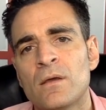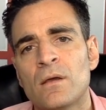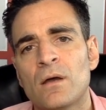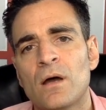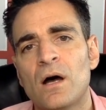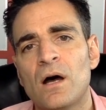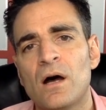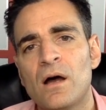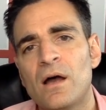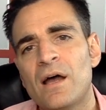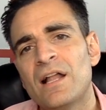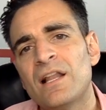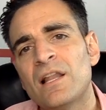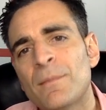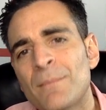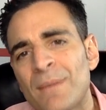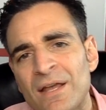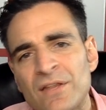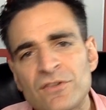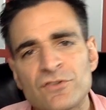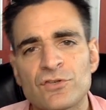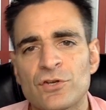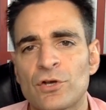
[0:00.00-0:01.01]

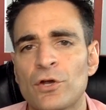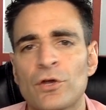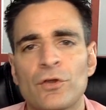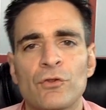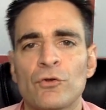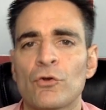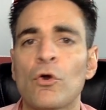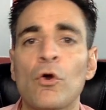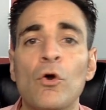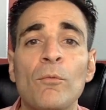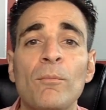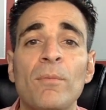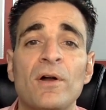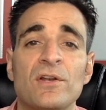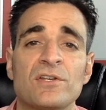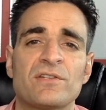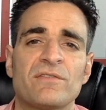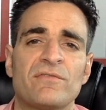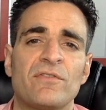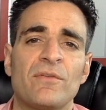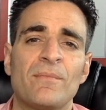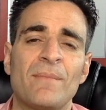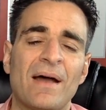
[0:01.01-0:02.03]
Elementor. There are a whole bunch
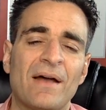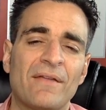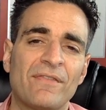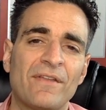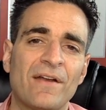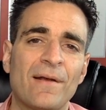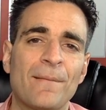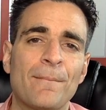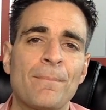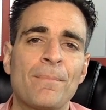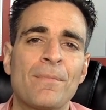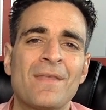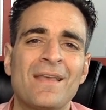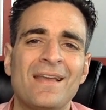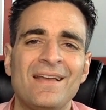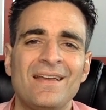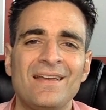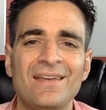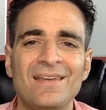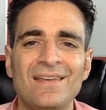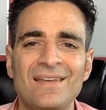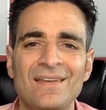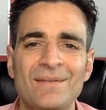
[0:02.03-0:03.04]
of them out there.
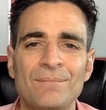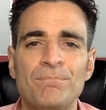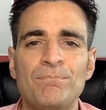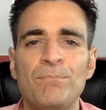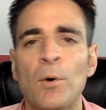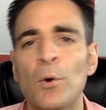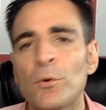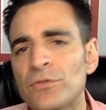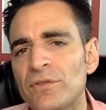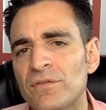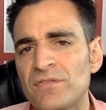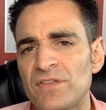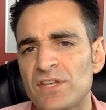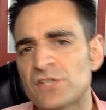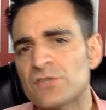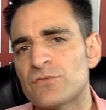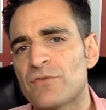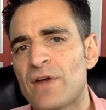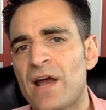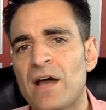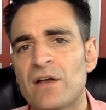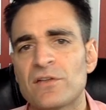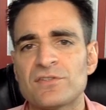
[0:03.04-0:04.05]
Both of these
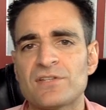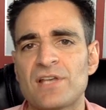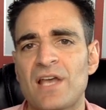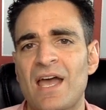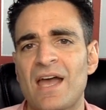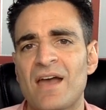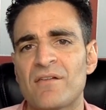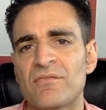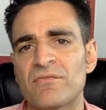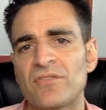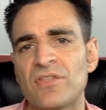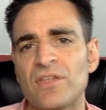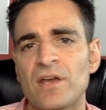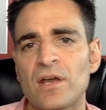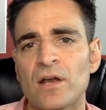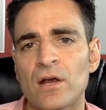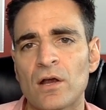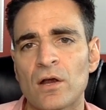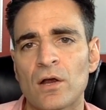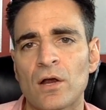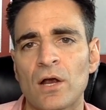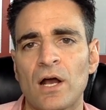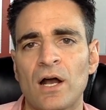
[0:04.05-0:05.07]
routes have
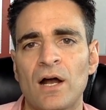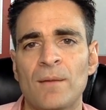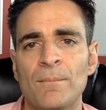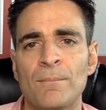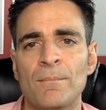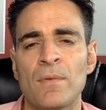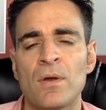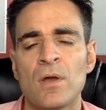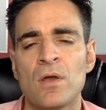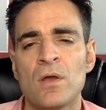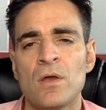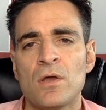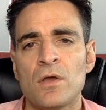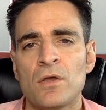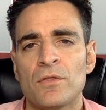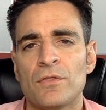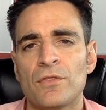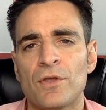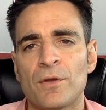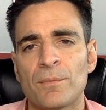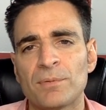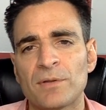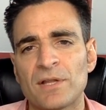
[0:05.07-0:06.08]
their
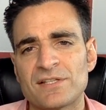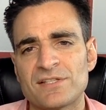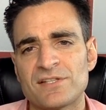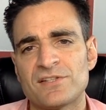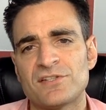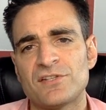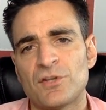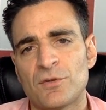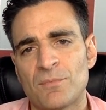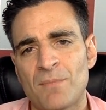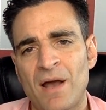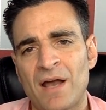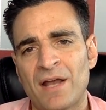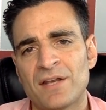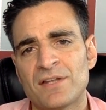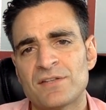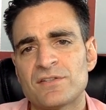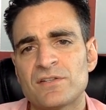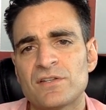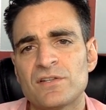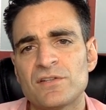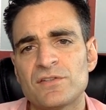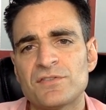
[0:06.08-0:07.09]
pluses and their
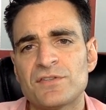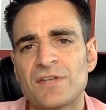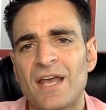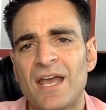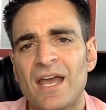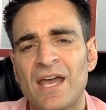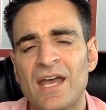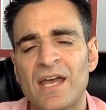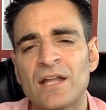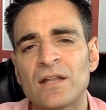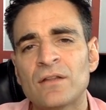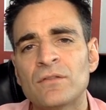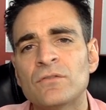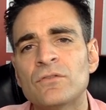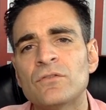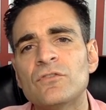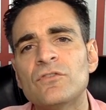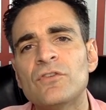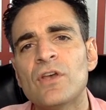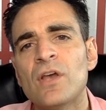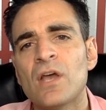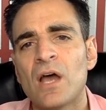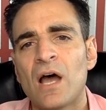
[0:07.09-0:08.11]
minuses,
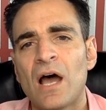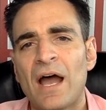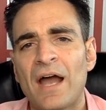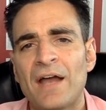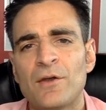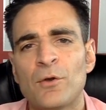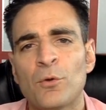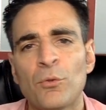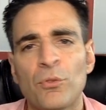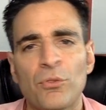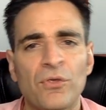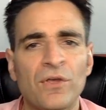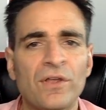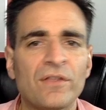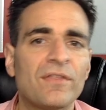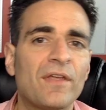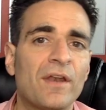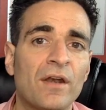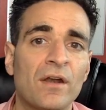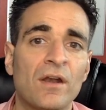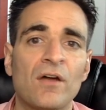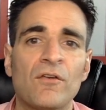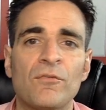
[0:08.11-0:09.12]
and I don't think
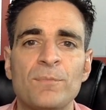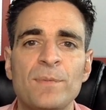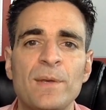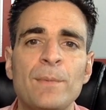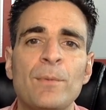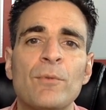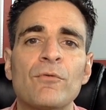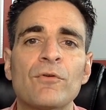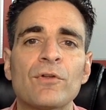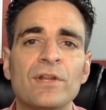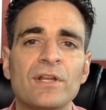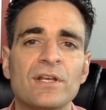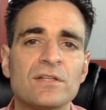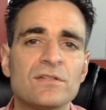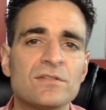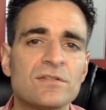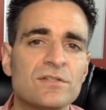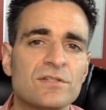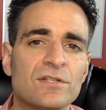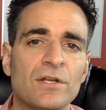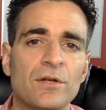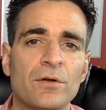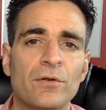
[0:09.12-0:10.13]
that enough people really
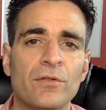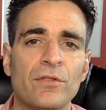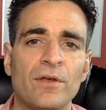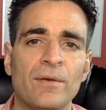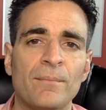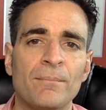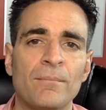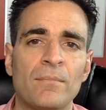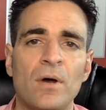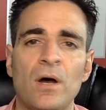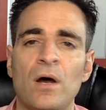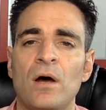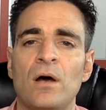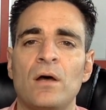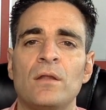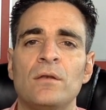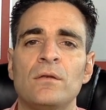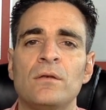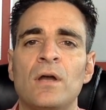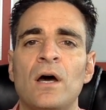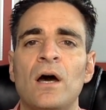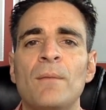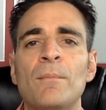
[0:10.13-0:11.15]
consider them
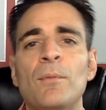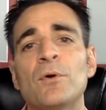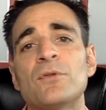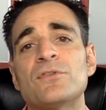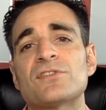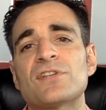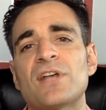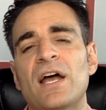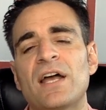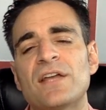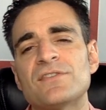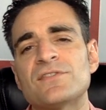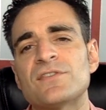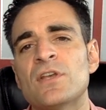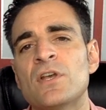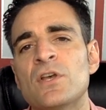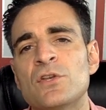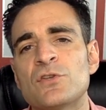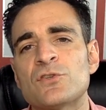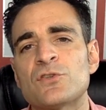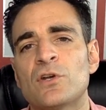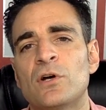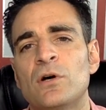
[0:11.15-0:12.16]
on both sides.
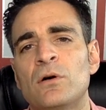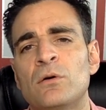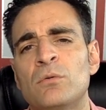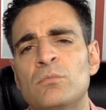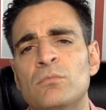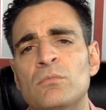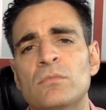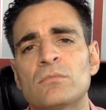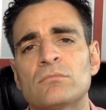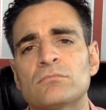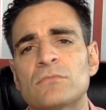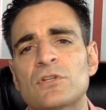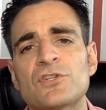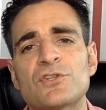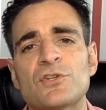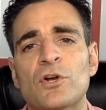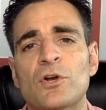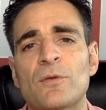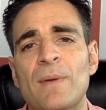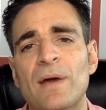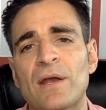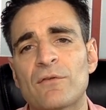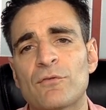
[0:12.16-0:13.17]
So let's
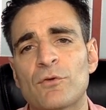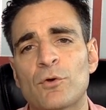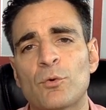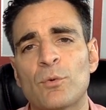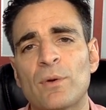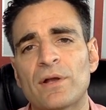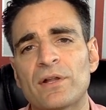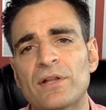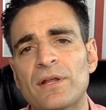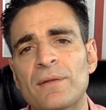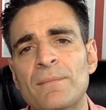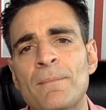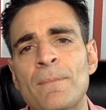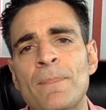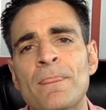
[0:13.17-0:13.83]
talk about it real quickly.